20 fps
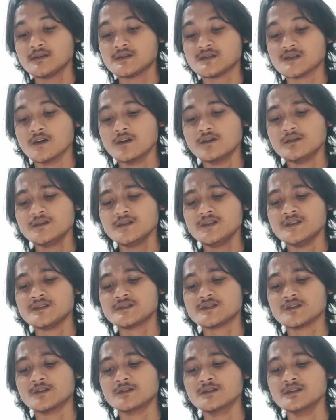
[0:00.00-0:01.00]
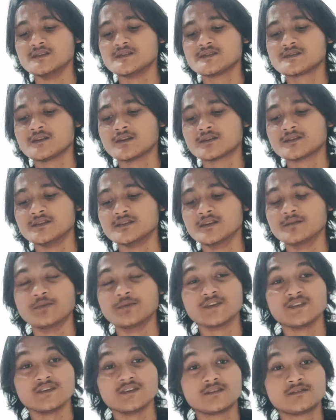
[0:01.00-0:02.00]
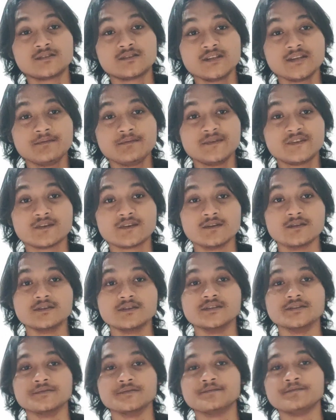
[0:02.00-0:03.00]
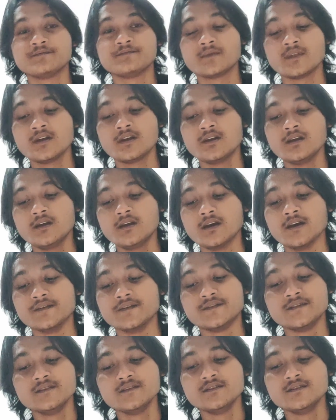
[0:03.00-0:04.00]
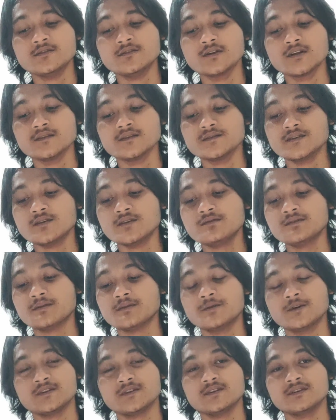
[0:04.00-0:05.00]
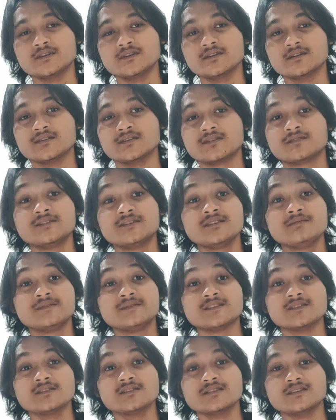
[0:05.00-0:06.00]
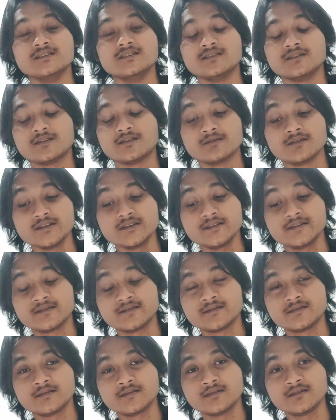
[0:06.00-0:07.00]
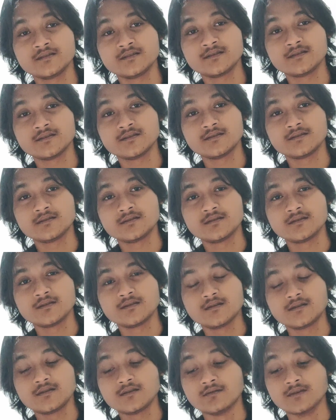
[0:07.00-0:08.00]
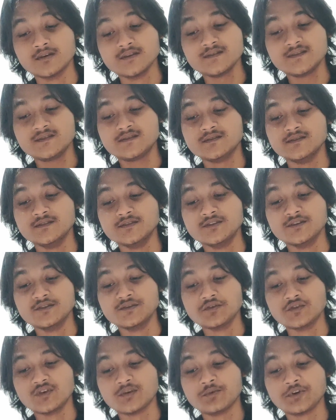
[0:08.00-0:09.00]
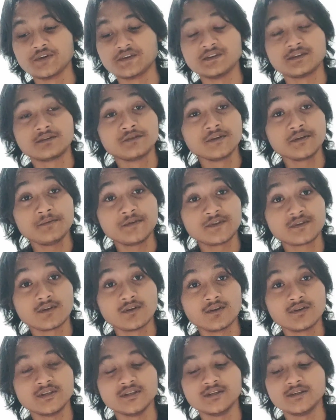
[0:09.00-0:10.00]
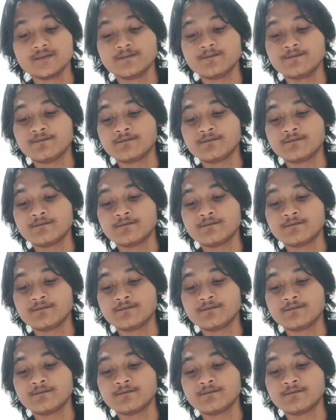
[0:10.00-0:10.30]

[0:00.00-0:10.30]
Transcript: So this story is talking about a Greek mythology. I think you all know about a Greek mythology, correct? Well, you don't know about a Greek mythology.